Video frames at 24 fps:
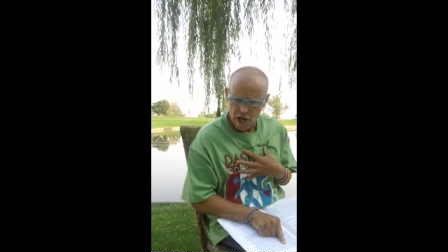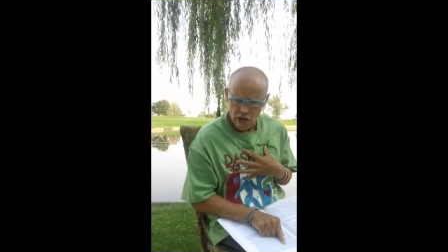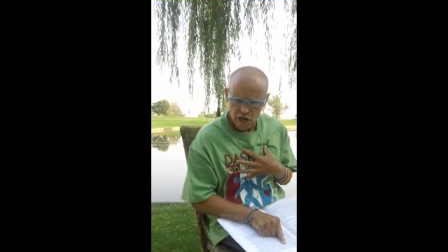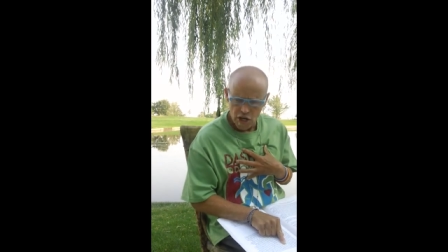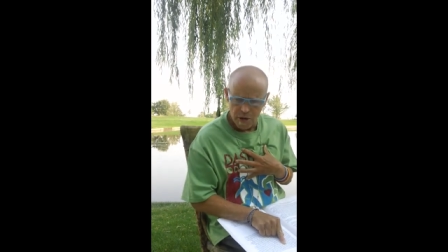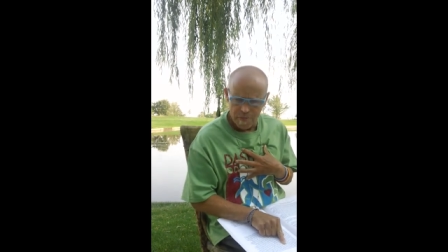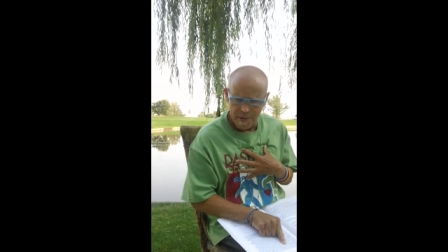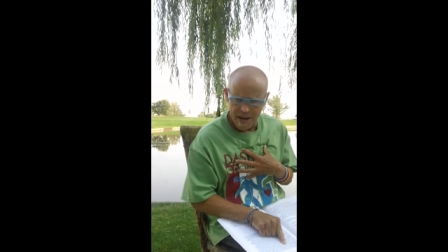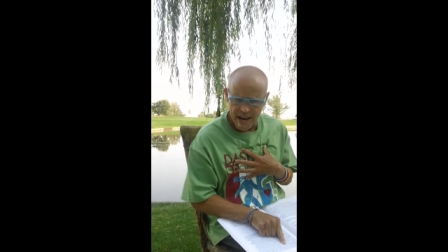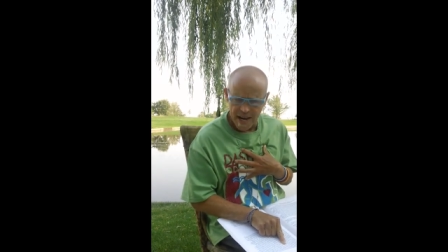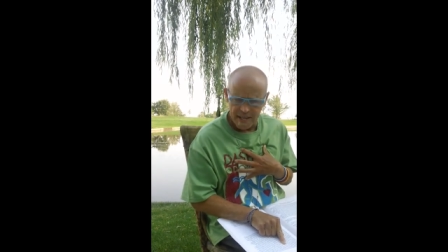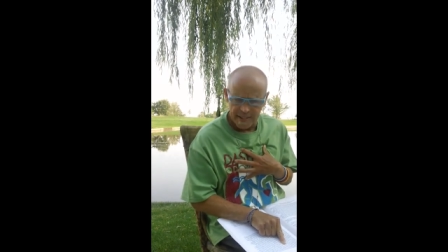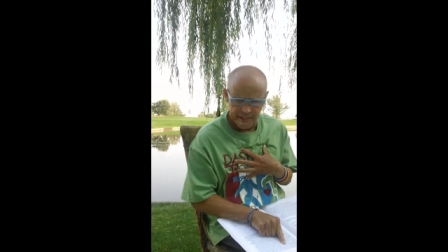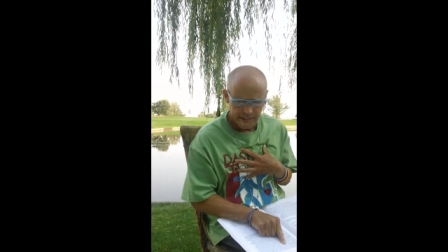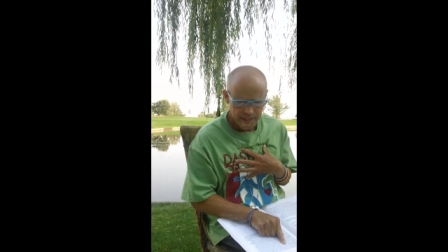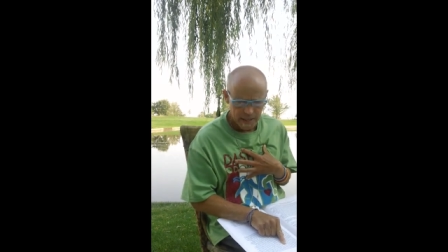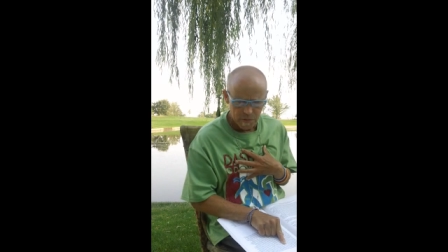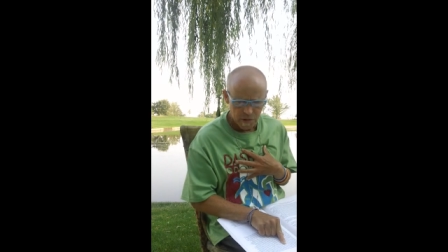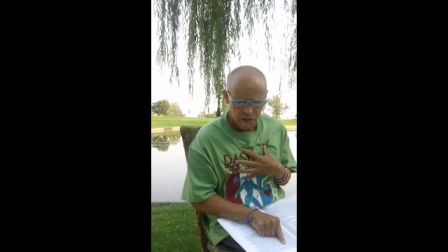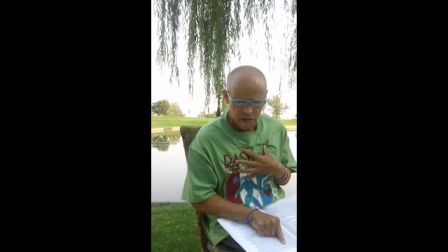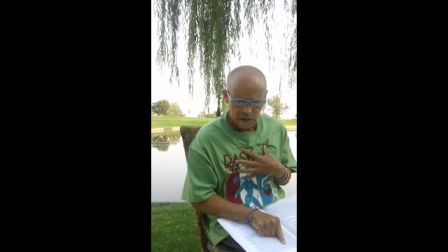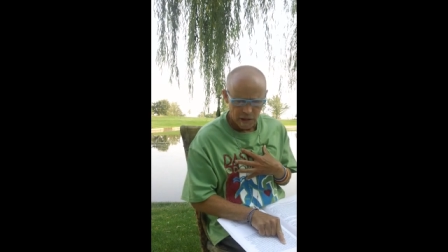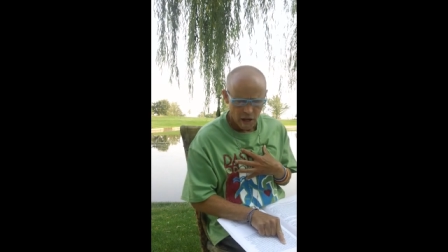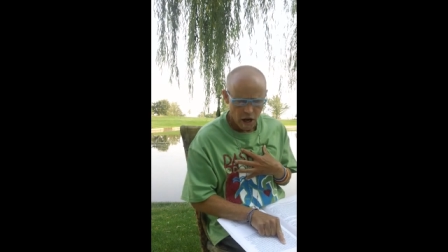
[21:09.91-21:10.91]
U B S C
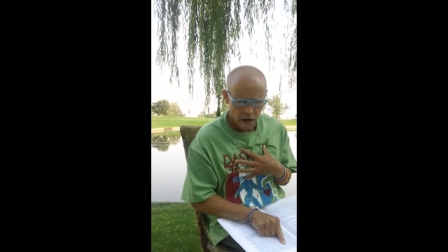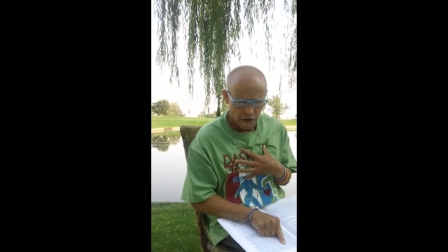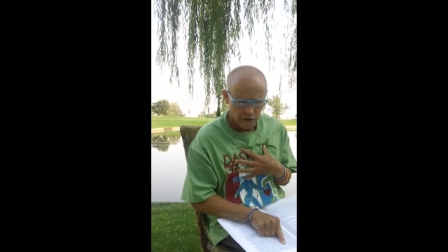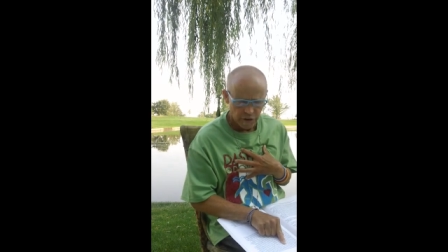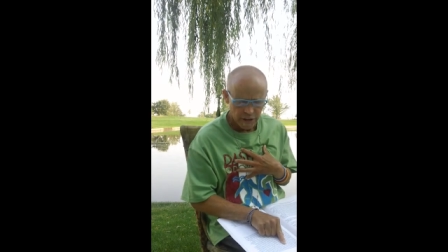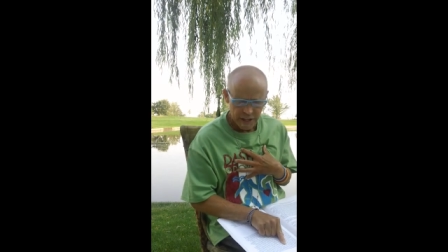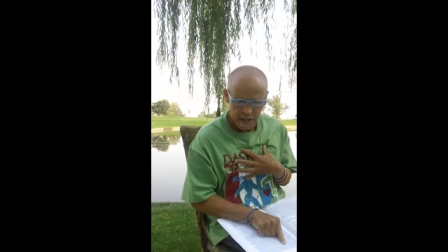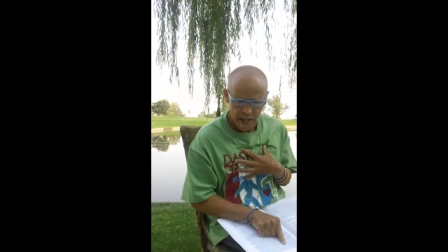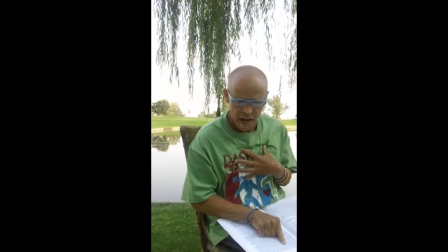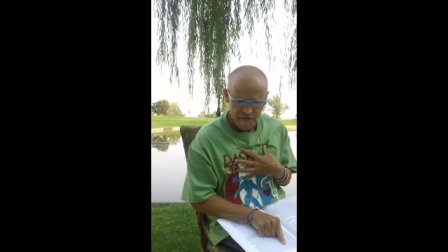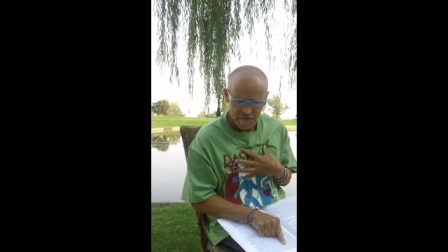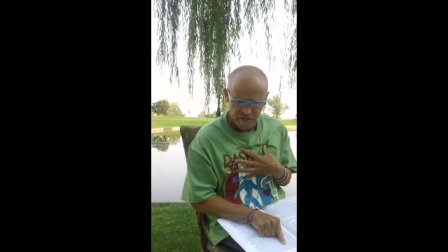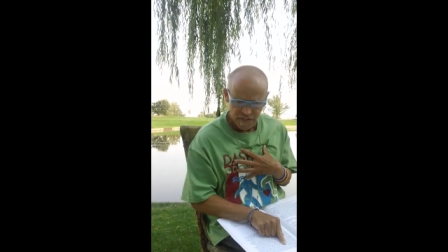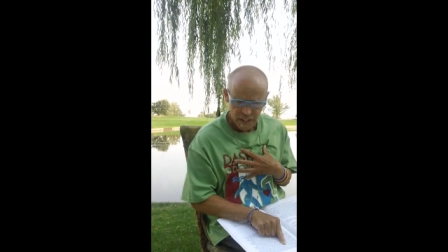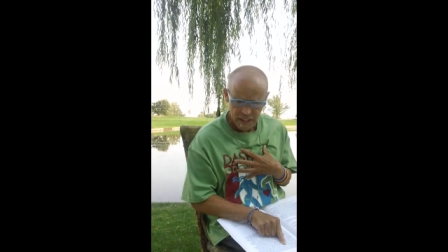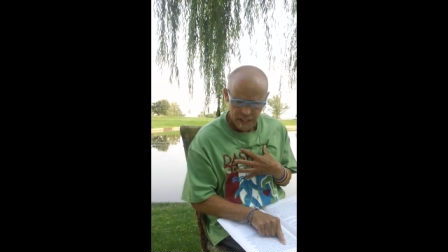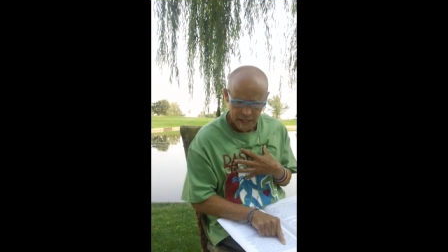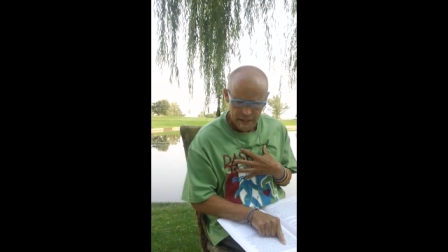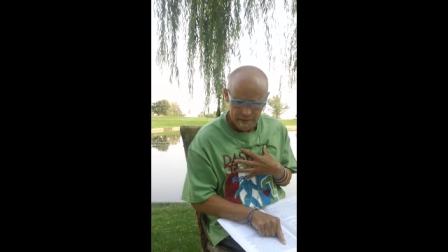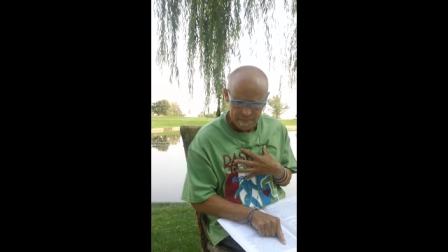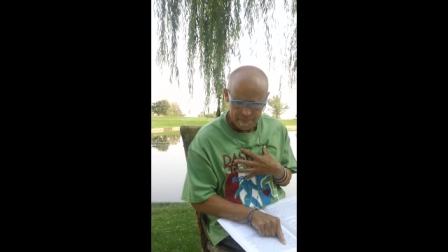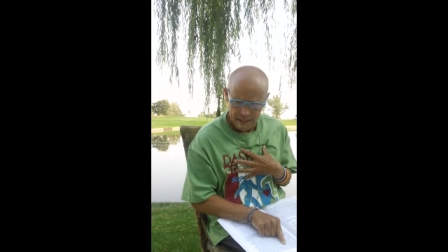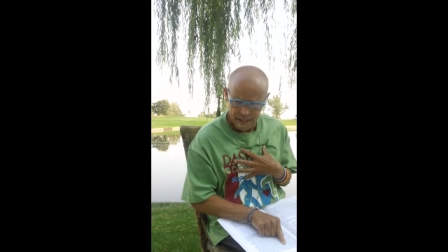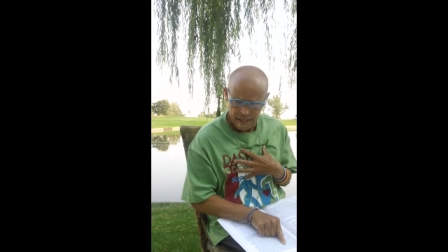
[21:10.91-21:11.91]
was laundering that
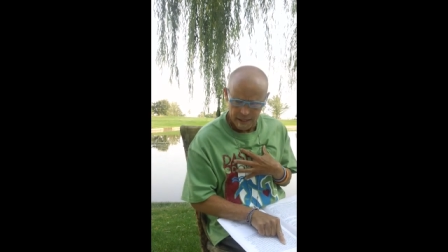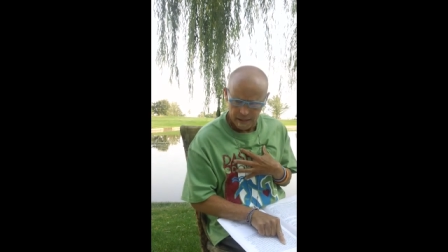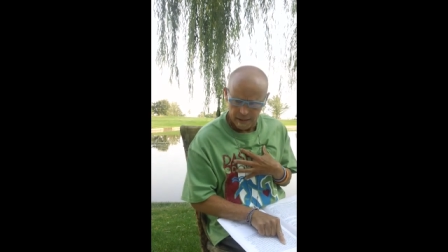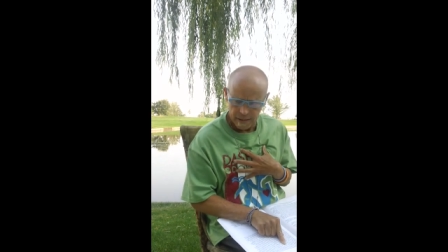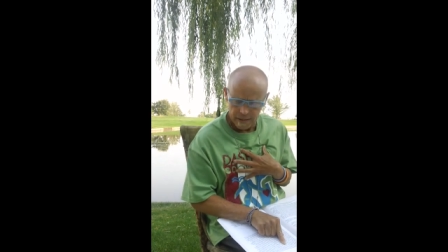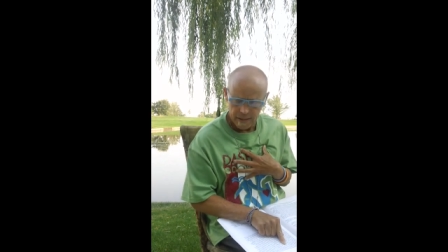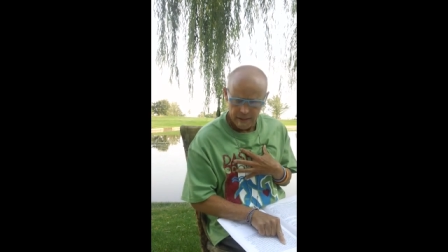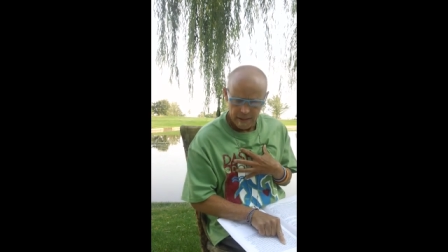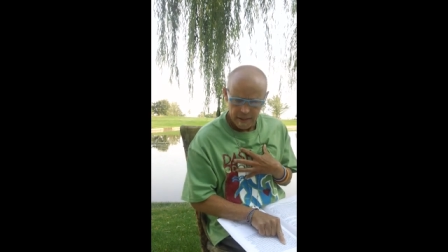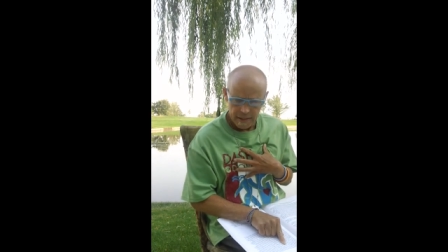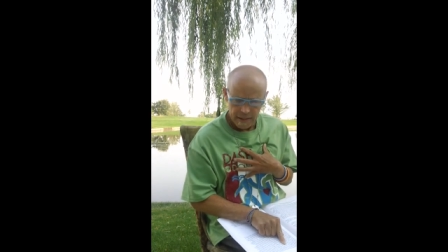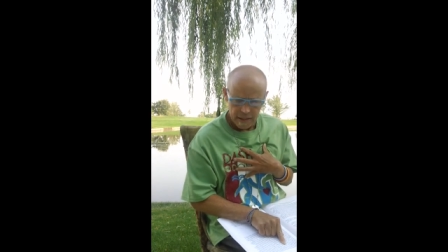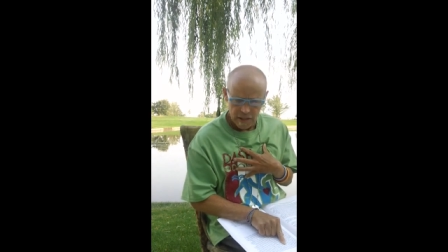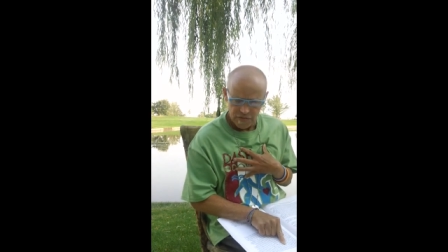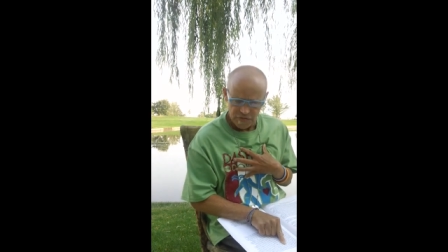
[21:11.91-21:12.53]
fucking money. The